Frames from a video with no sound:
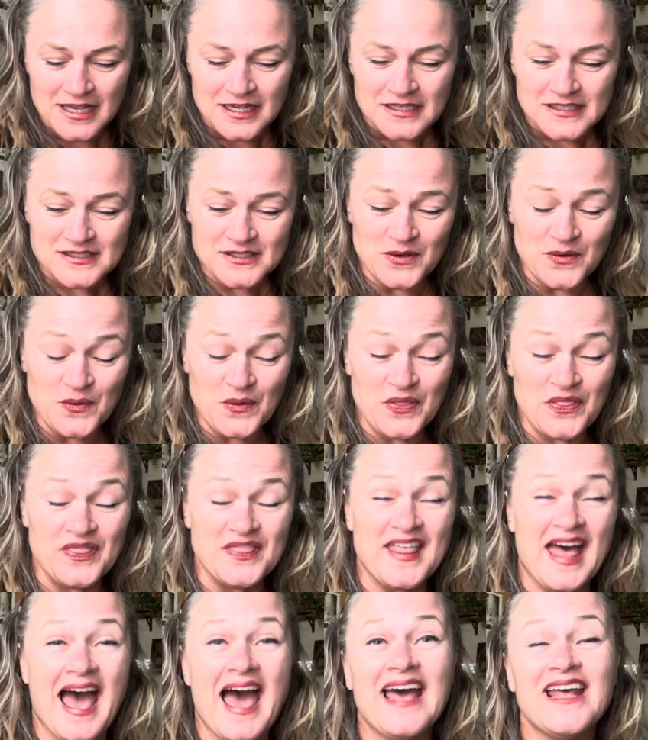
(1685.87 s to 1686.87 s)
So
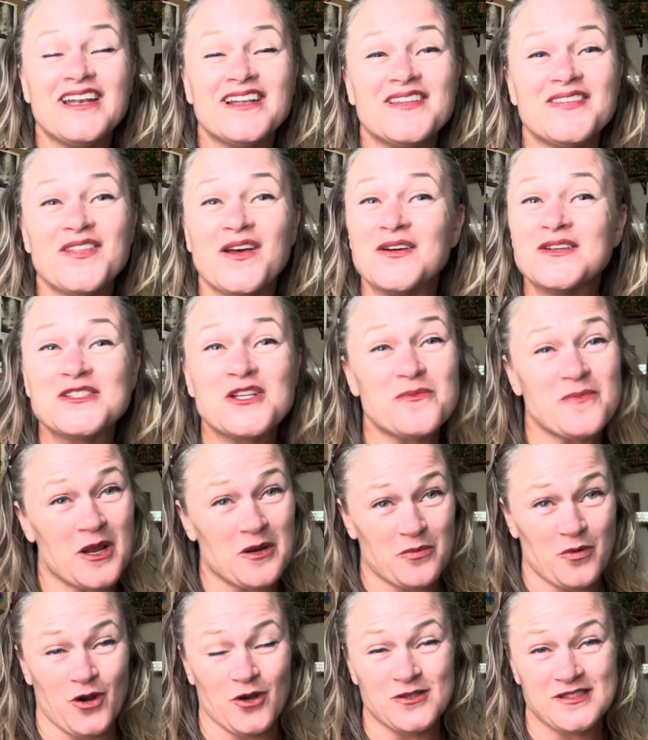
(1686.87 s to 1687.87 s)
those are my
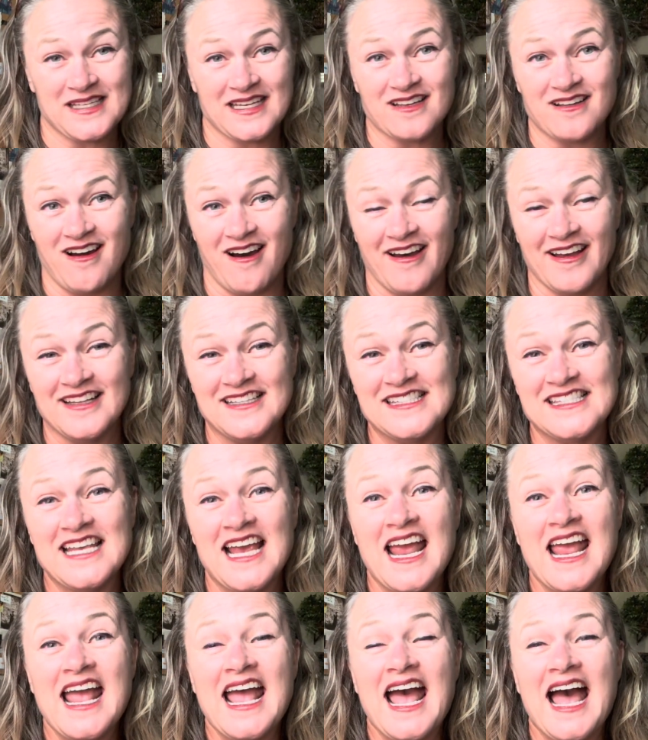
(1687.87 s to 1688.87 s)
pros and cons.
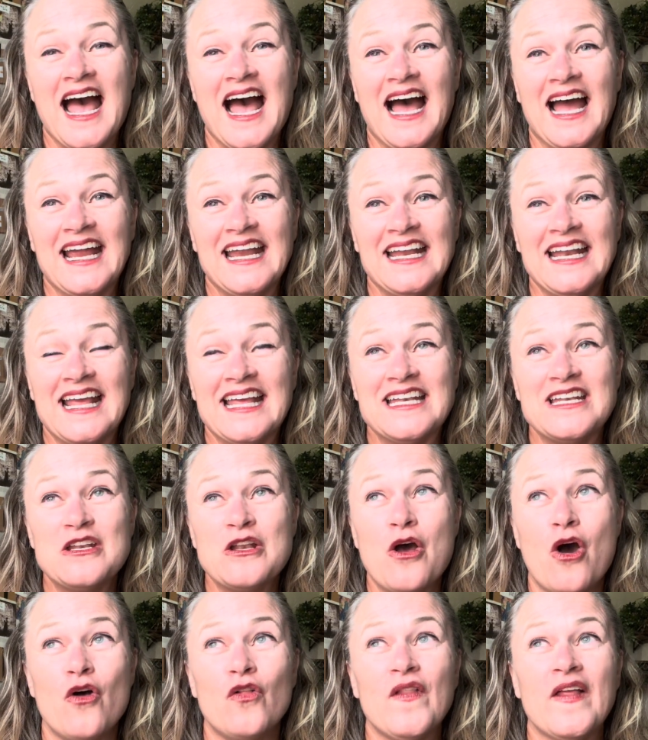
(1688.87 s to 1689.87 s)

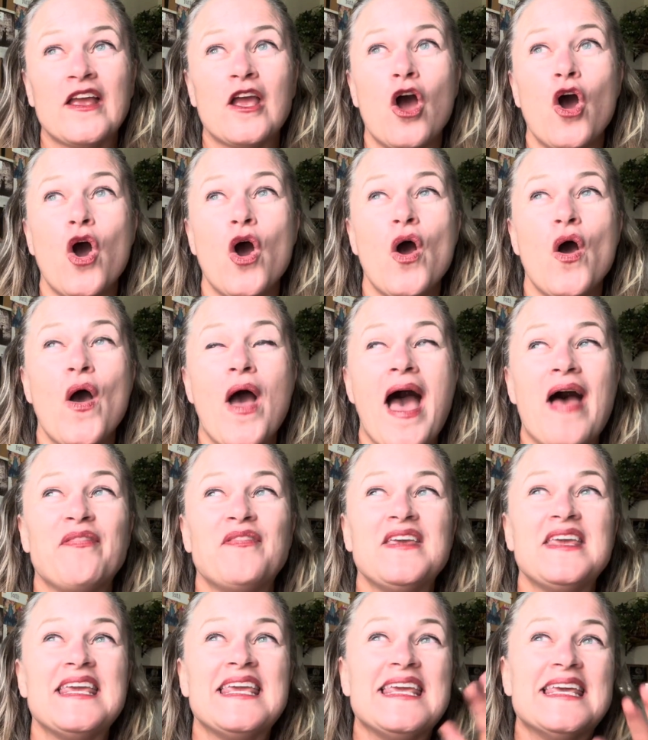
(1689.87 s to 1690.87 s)
And like at
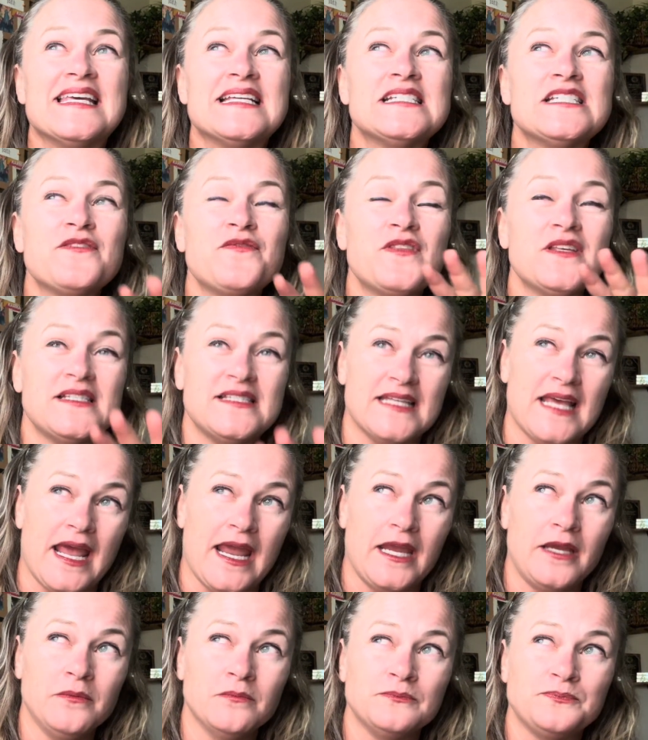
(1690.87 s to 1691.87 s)
the end of the
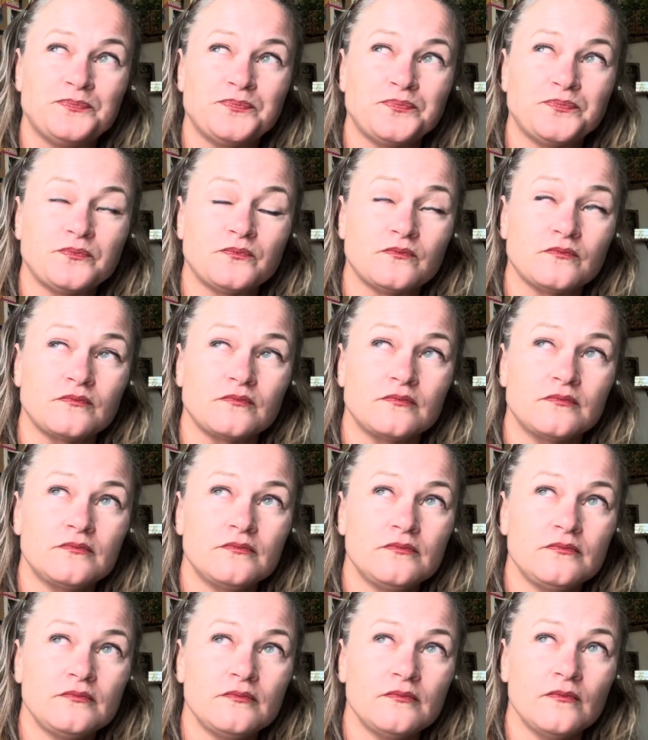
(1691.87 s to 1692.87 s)
day,
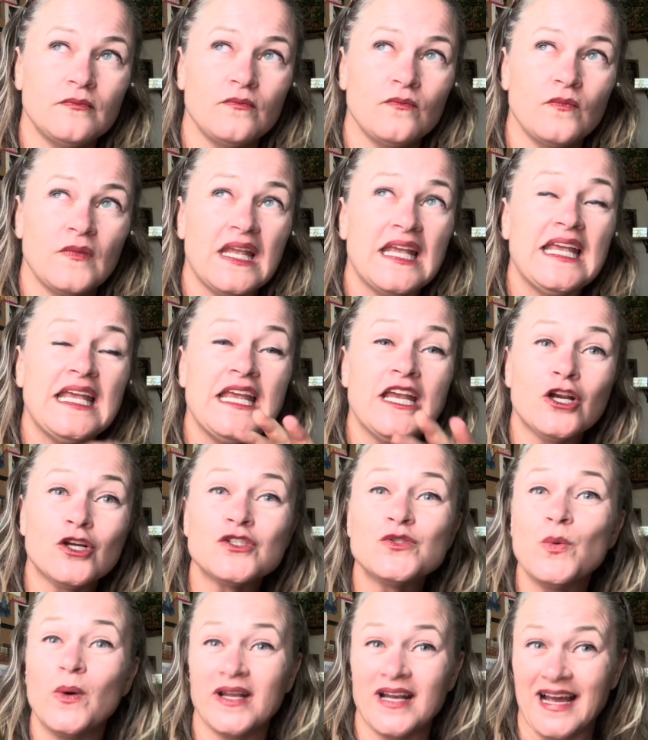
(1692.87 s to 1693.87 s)

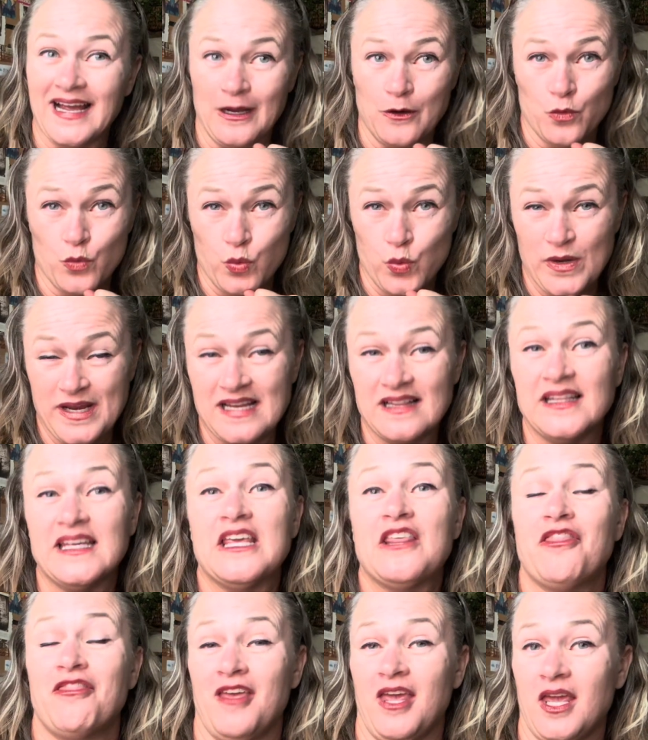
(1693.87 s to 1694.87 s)
here's what I really
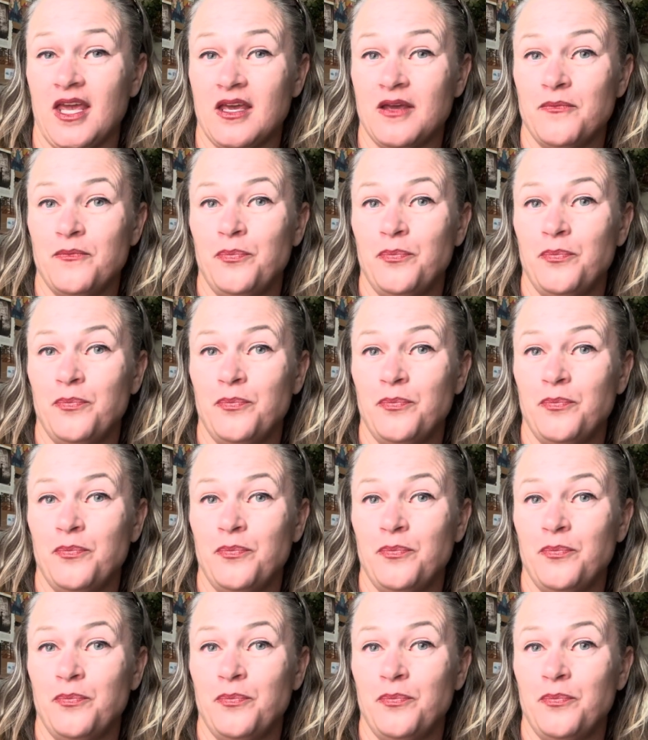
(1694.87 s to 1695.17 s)
think.